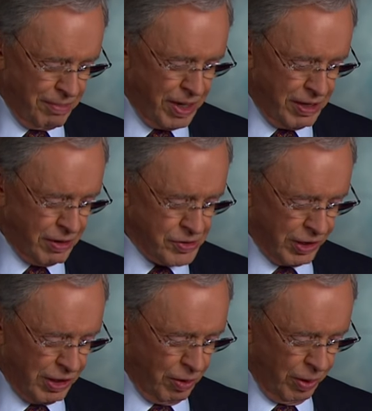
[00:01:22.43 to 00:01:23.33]
many
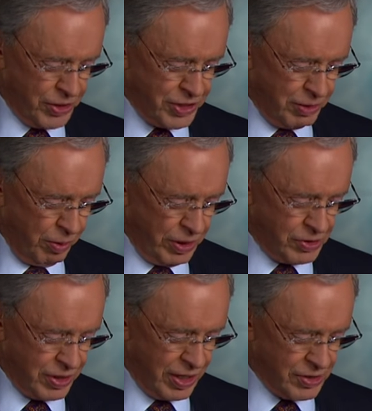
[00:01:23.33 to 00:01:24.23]
years ago. Listen to what
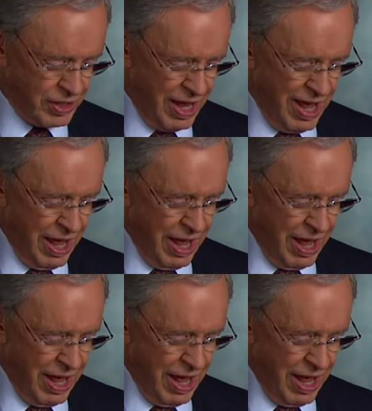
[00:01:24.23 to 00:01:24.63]
He says.